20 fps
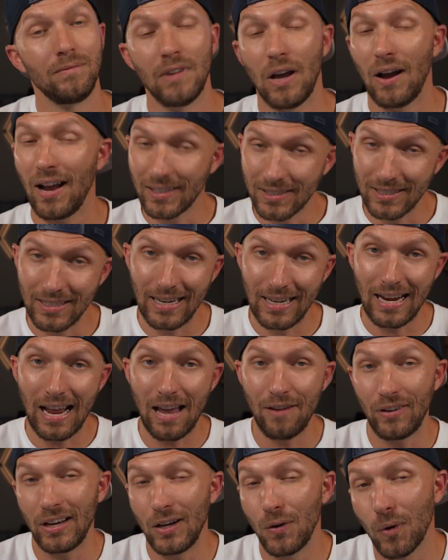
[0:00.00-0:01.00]
Now, I actually didn't
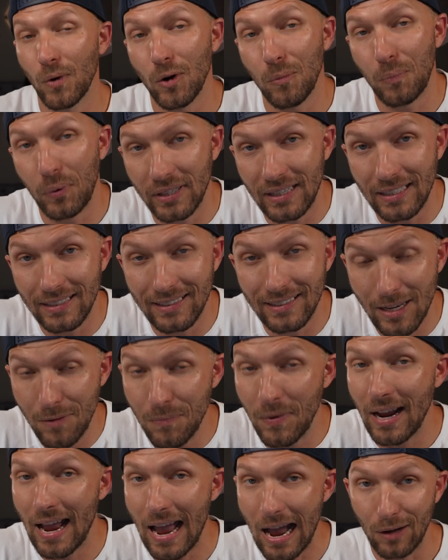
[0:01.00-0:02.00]
have anywhere to put these in
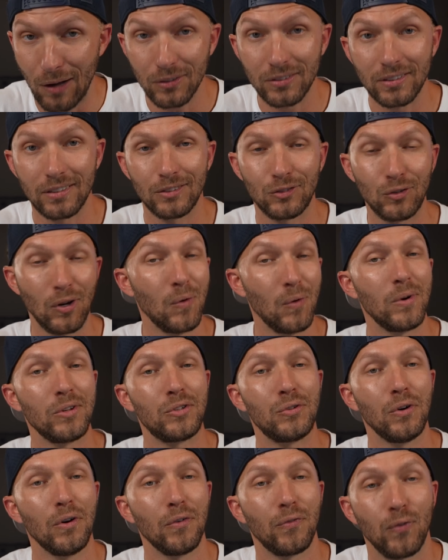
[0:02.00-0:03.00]
my house, so I went
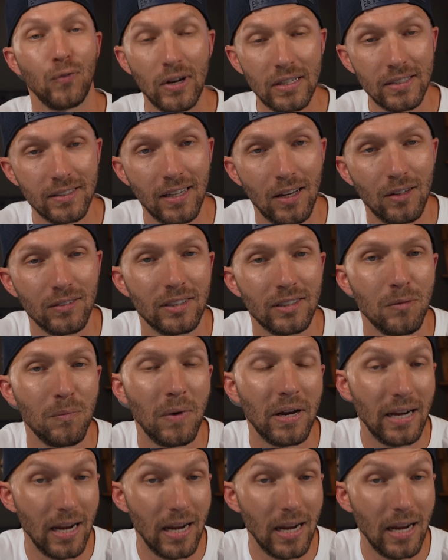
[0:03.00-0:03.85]
to a friend's house in my